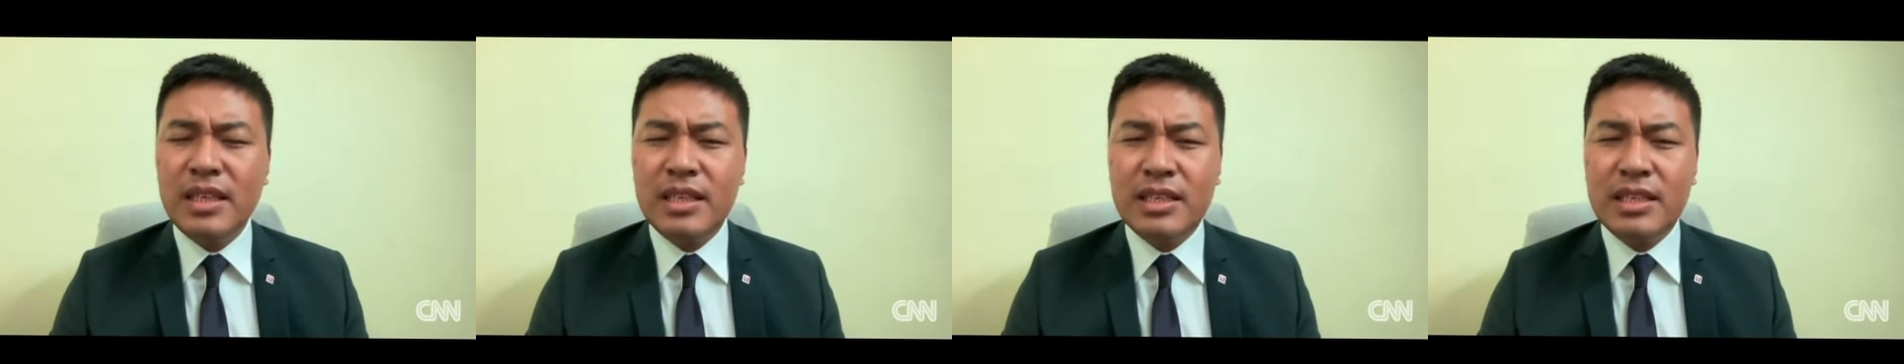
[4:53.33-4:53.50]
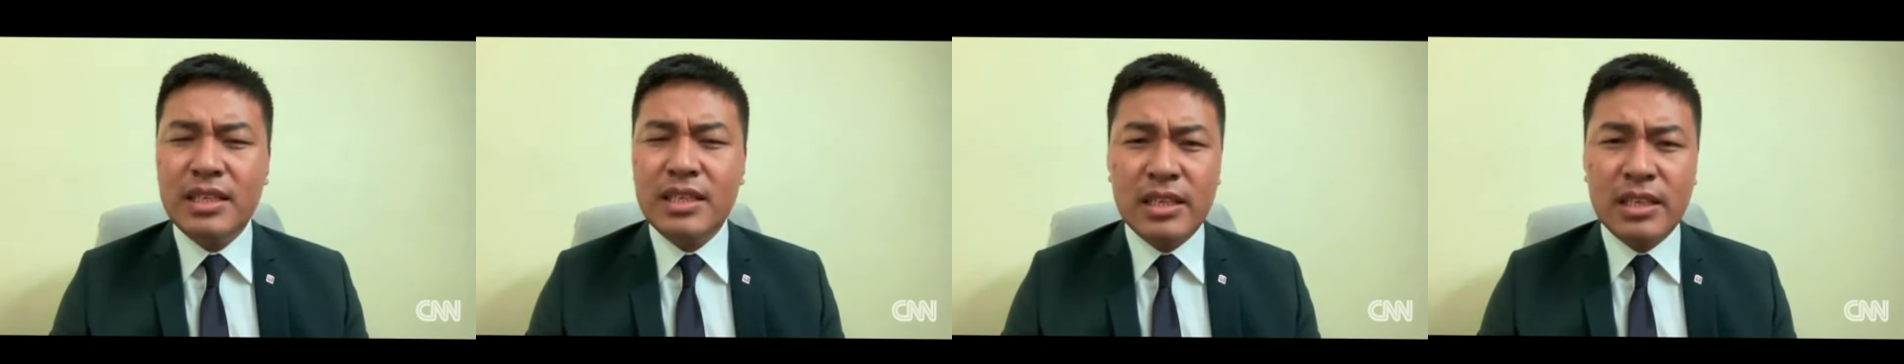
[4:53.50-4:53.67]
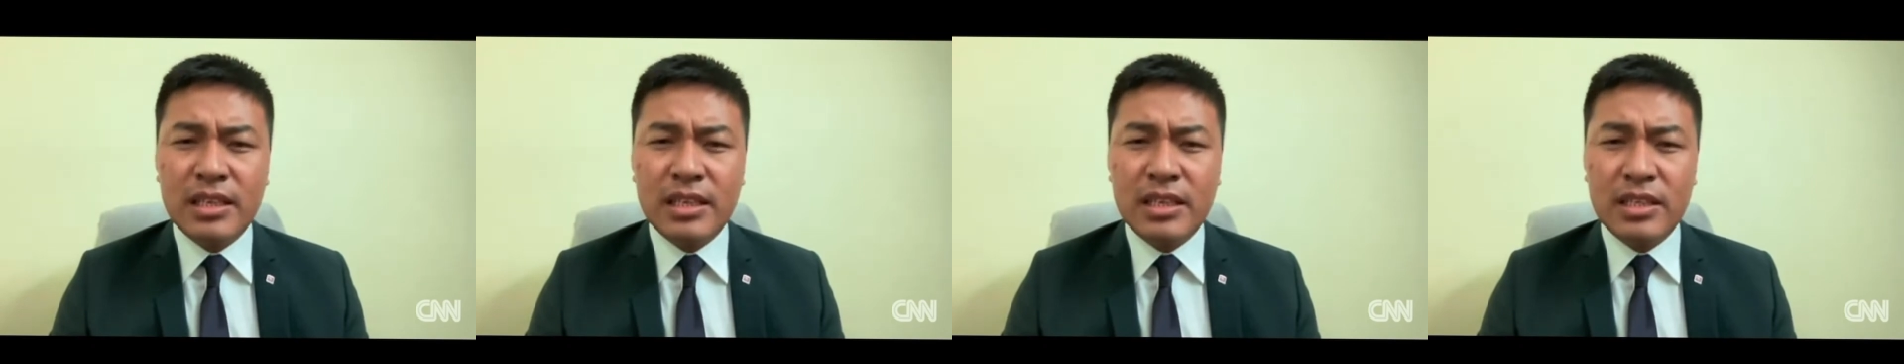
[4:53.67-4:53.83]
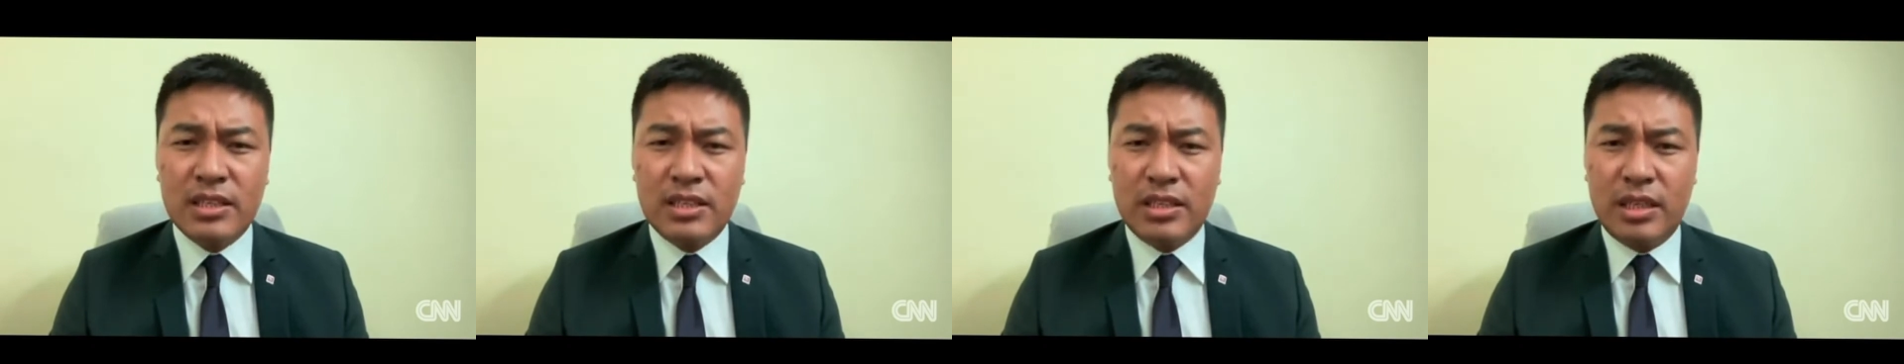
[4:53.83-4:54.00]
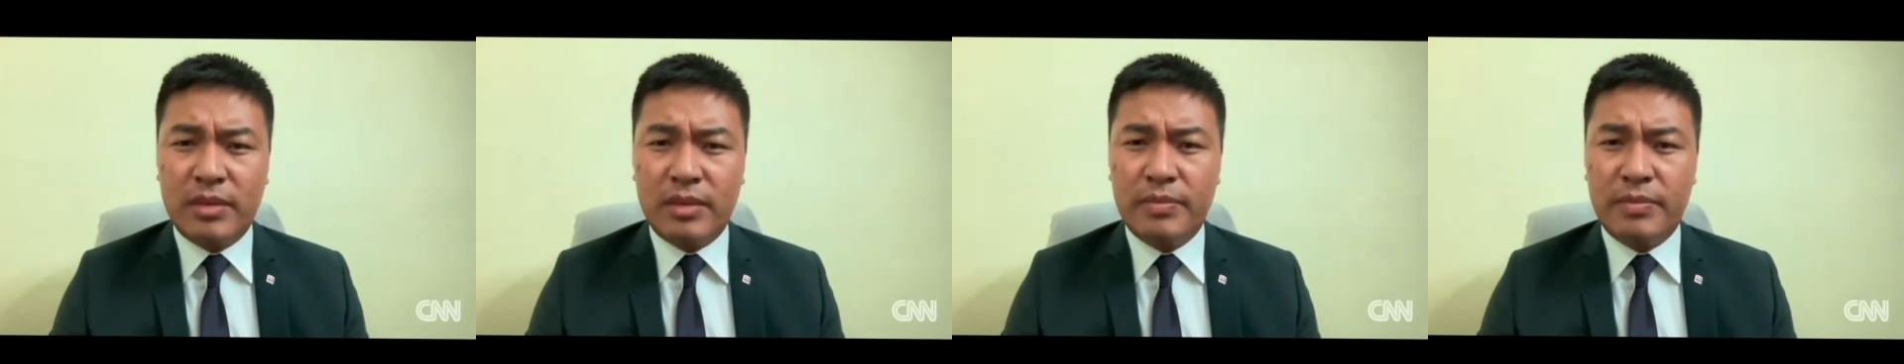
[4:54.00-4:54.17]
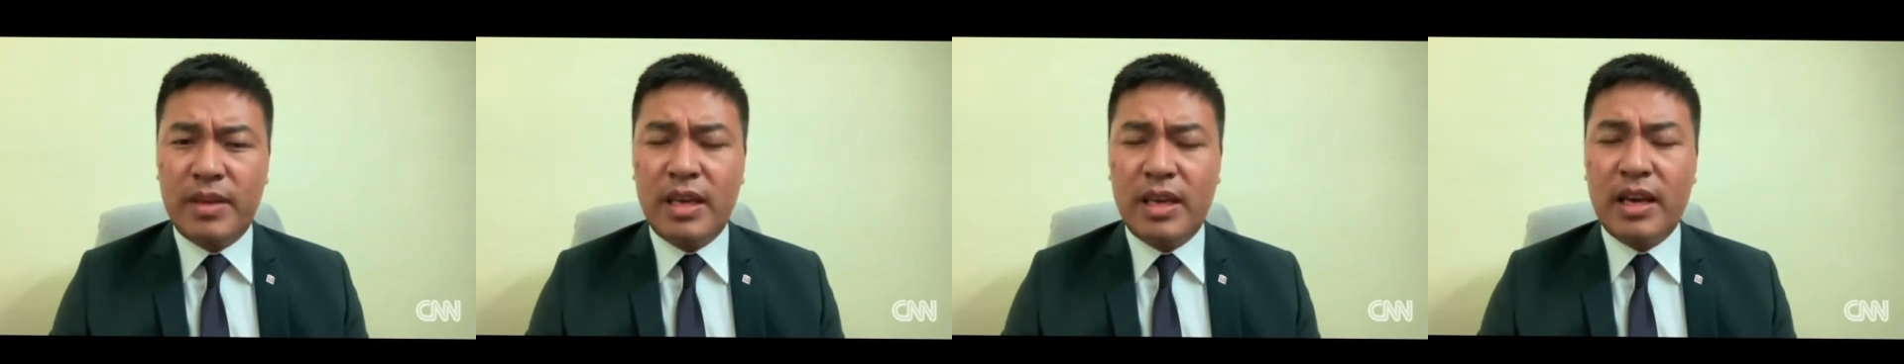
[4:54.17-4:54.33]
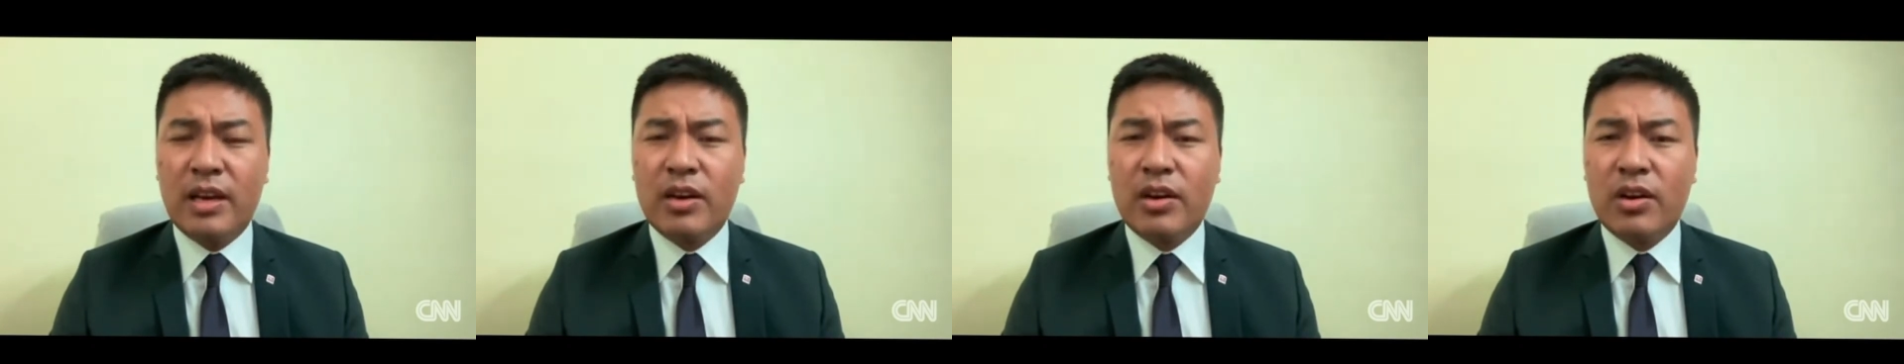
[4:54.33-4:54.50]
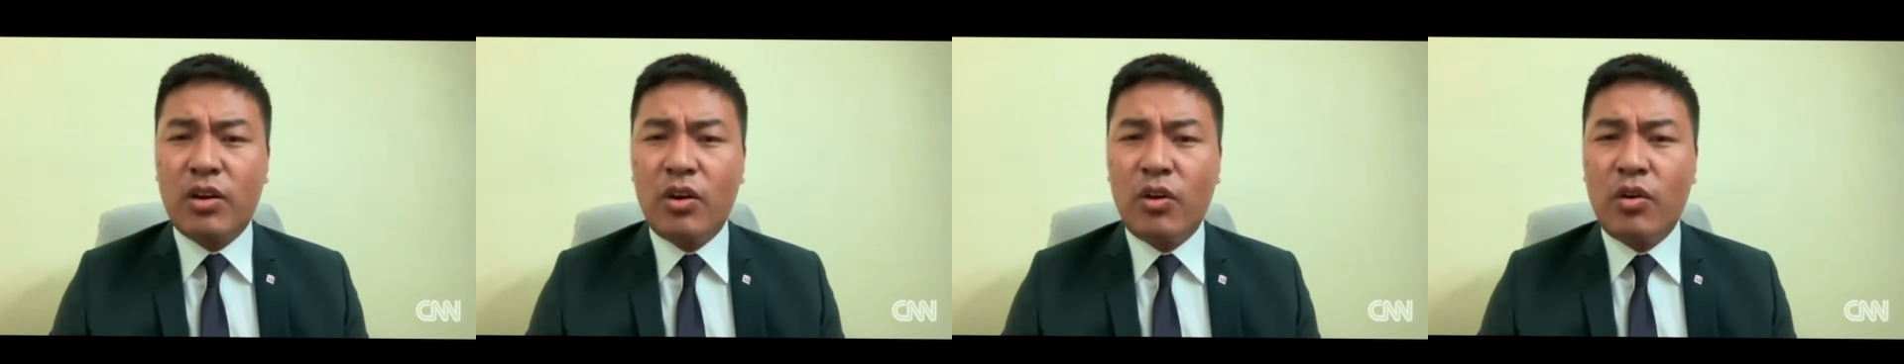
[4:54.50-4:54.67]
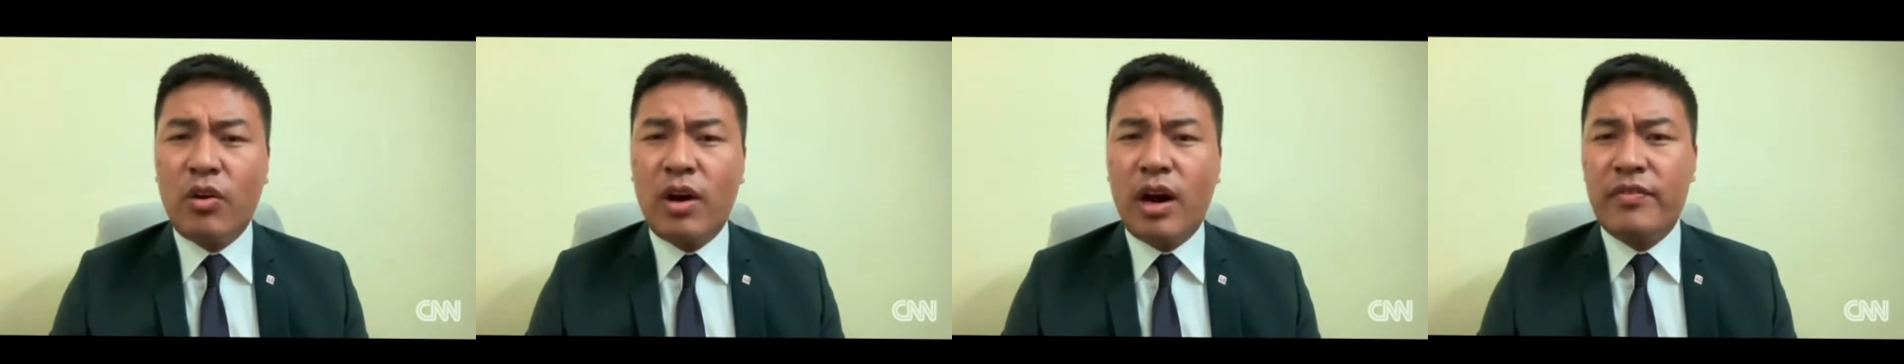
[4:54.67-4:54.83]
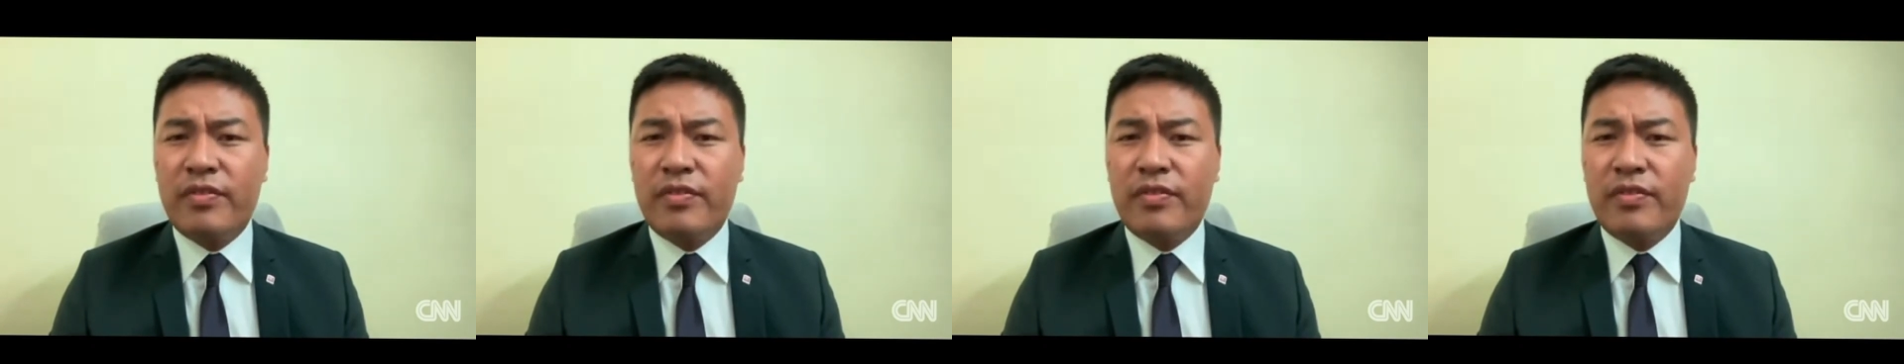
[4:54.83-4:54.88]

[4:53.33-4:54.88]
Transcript: dictatorship that go